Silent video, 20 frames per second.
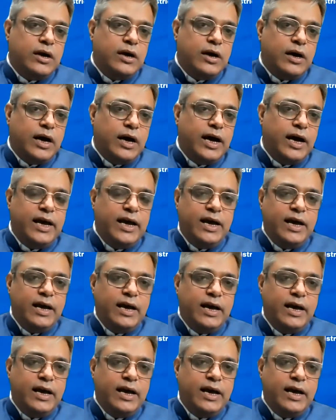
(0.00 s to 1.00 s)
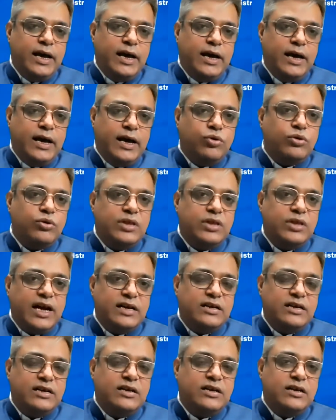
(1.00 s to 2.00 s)
I took that
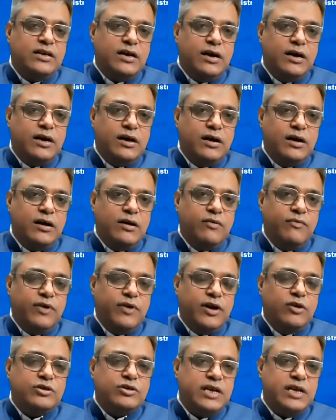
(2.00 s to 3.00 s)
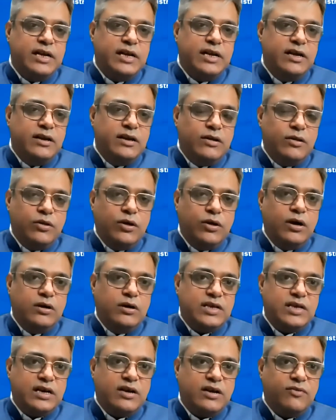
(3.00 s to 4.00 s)
video CD, the
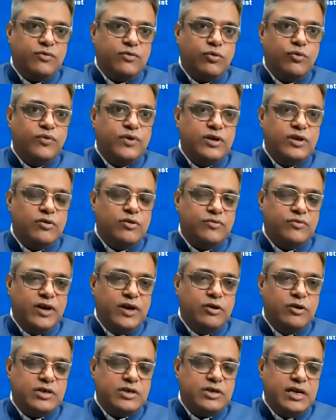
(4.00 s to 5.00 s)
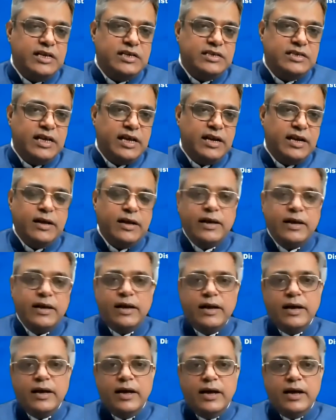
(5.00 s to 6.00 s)
set of 2 video CDs there,
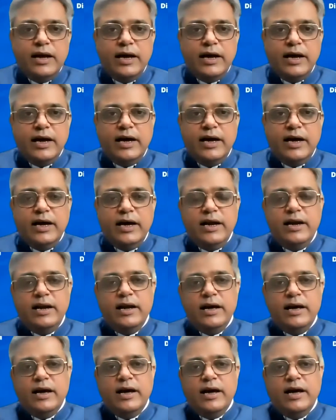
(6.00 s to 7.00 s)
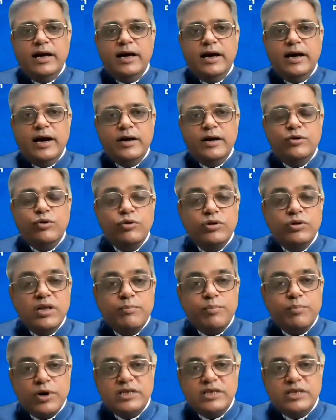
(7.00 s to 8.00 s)
and I took the
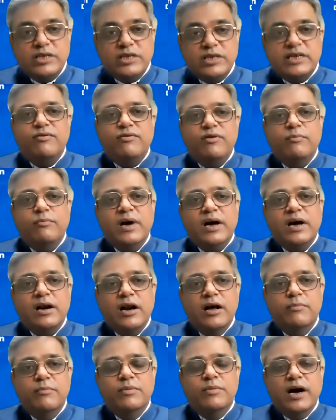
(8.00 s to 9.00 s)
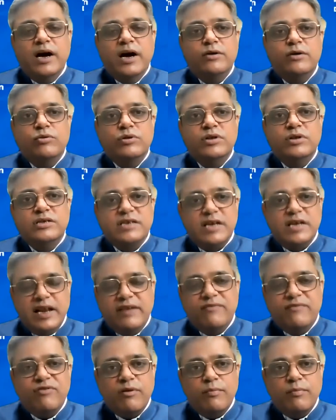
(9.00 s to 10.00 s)
projector from my club. I took the
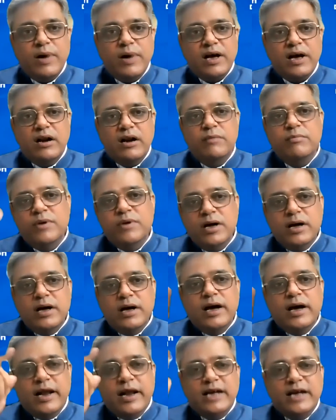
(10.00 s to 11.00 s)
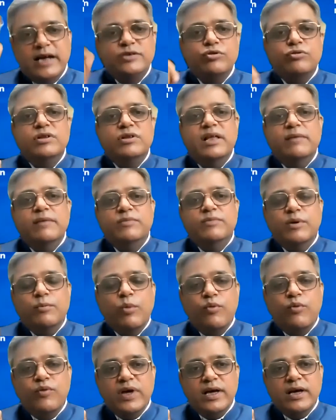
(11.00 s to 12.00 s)
screen from my club, and I showed them the
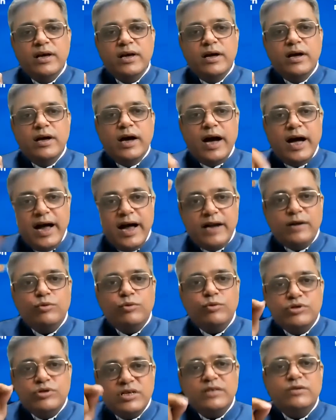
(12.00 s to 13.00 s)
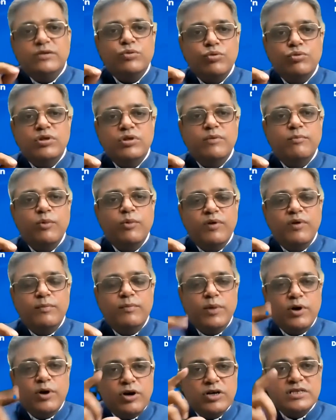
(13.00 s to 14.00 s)
movie. I had to sit through the movie
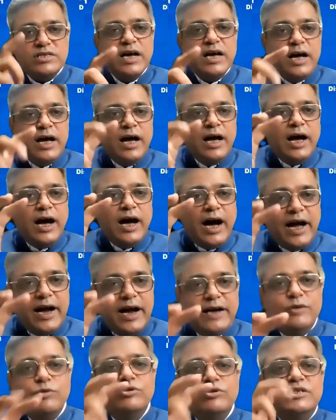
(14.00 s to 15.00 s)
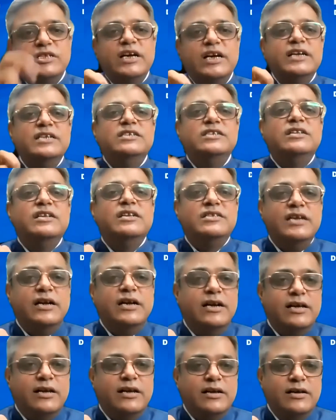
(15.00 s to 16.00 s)
because I had to change the
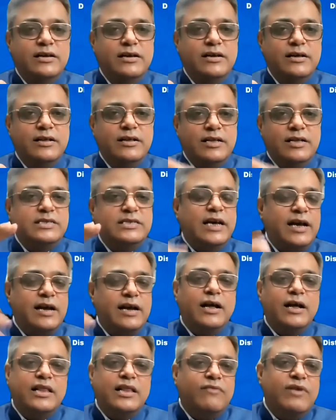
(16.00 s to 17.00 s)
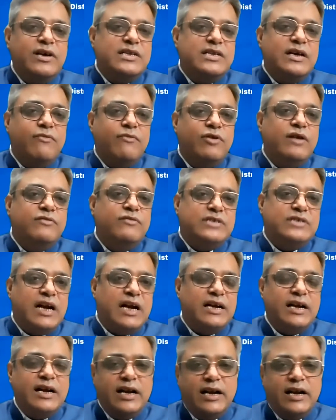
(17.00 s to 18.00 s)
CD the second. Otherwise, I would have
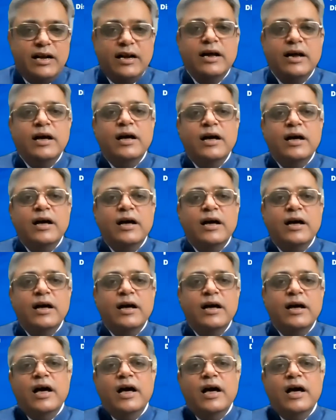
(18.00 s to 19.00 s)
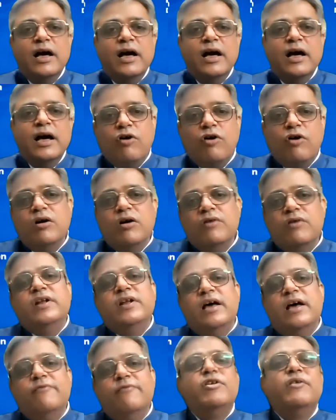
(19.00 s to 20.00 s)
started and I would have gone off and I would have
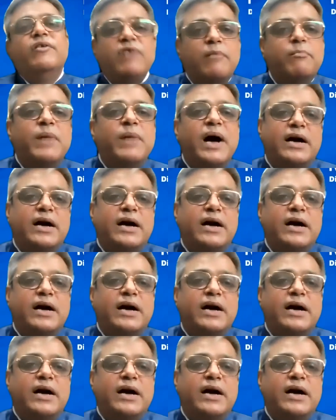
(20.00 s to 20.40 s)
come back.